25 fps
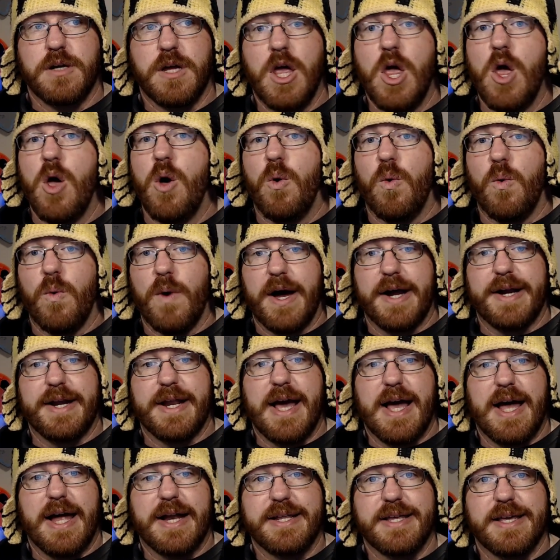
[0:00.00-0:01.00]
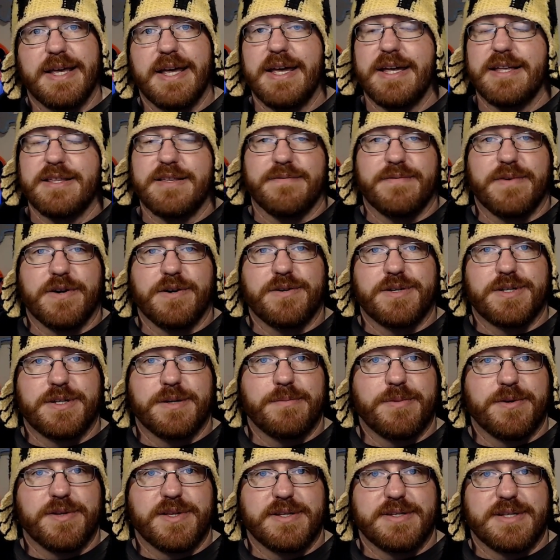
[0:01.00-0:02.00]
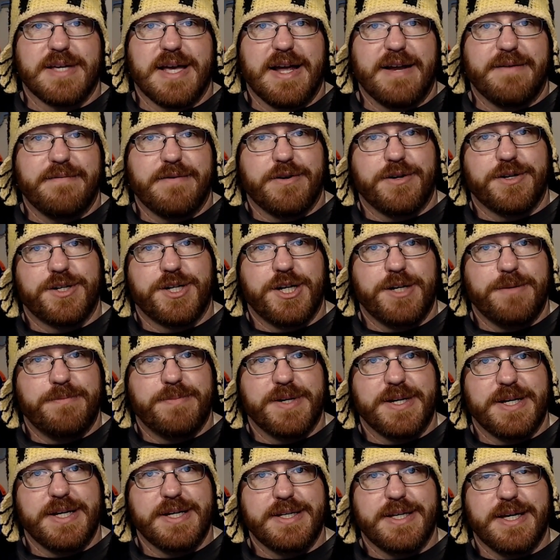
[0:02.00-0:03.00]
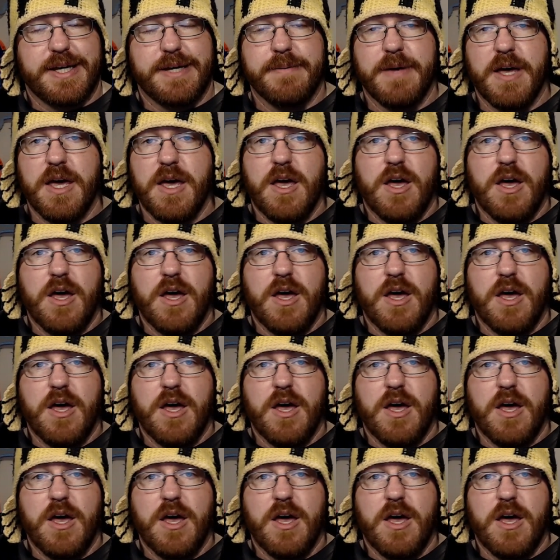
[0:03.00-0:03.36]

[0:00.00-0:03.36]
why not? It's a very simple design, very cheap and easy.